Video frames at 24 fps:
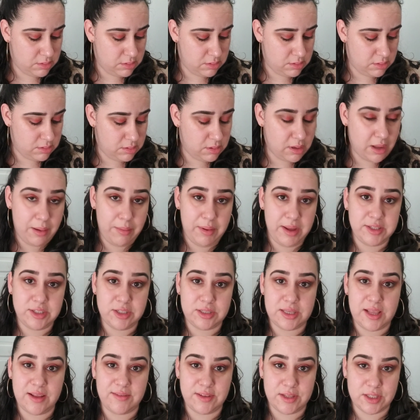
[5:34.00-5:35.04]
I might
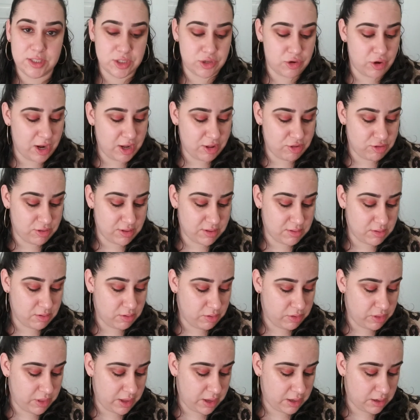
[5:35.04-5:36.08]
just have to scratch this whole
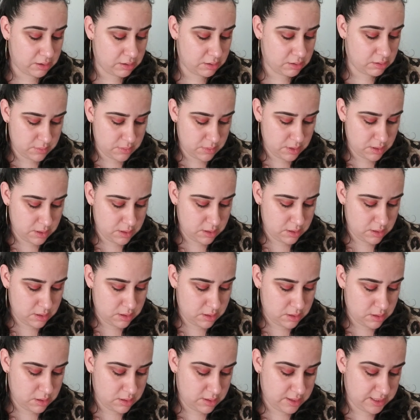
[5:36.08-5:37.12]
thing.
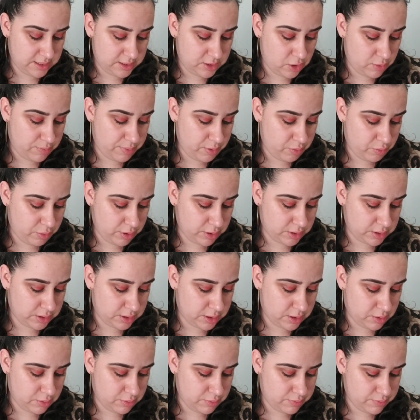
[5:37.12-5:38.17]
Let's hope it works
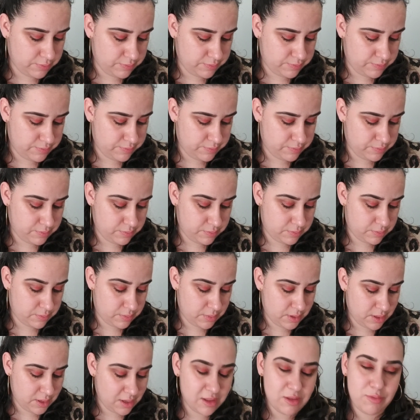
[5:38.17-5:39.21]

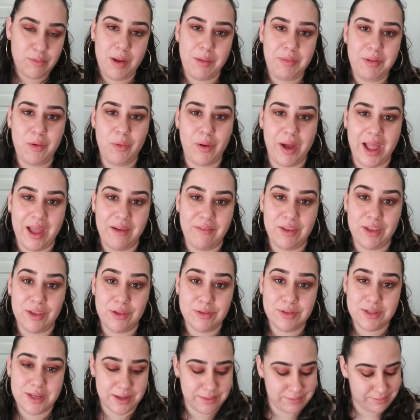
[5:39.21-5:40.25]
though. It's probably why I haven't
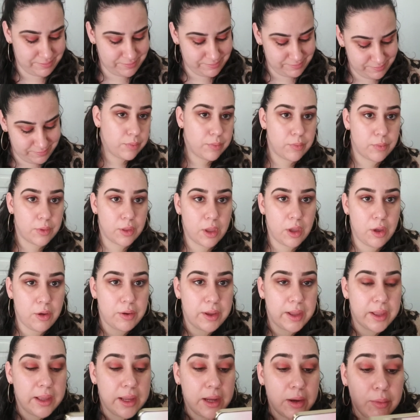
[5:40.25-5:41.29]
used it.
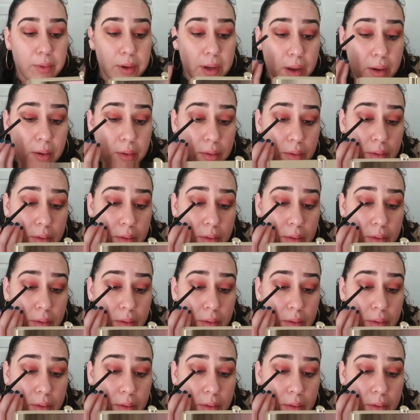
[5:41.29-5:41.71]
Okay, here we go.